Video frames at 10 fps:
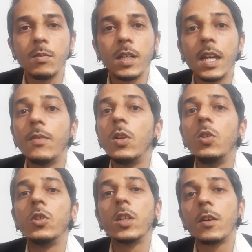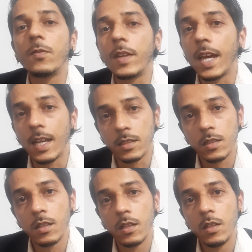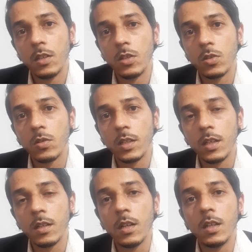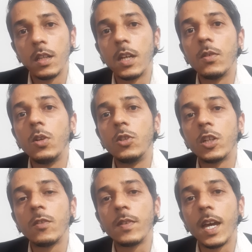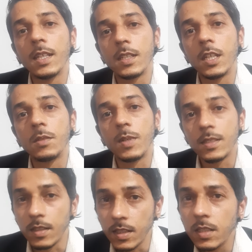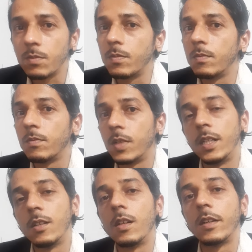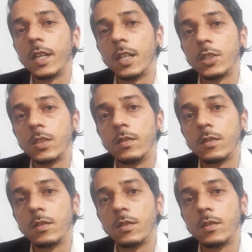but evolution of gas. So here the evolution of gas takes place in this particular reaction.